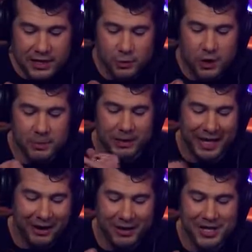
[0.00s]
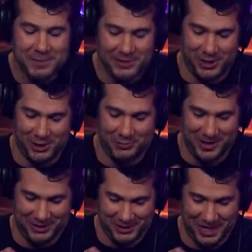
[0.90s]
is we're in a precarious position,
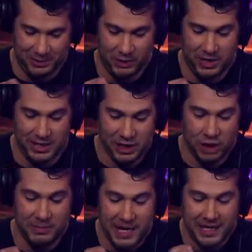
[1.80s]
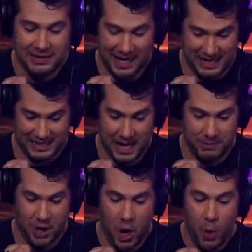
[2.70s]
Uygur said. We're in a digital media
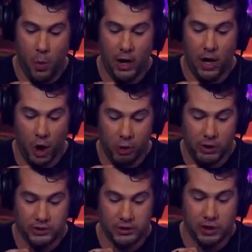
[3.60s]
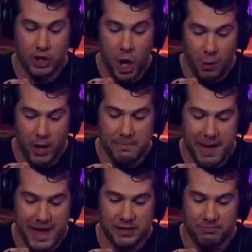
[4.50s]
landscape where almost no one
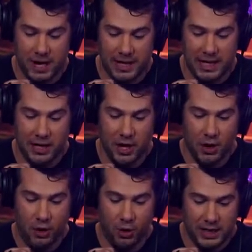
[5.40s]
makes money or